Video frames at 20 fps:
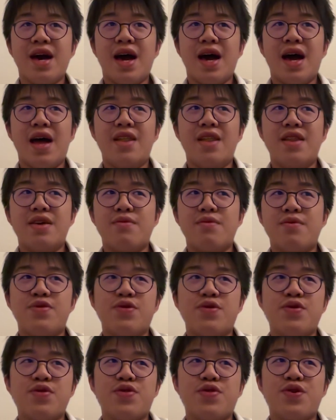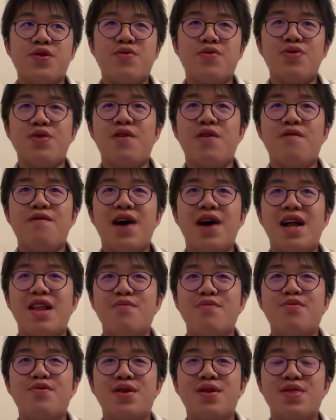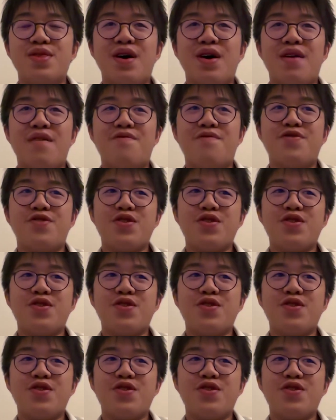and it was also not valuable enough.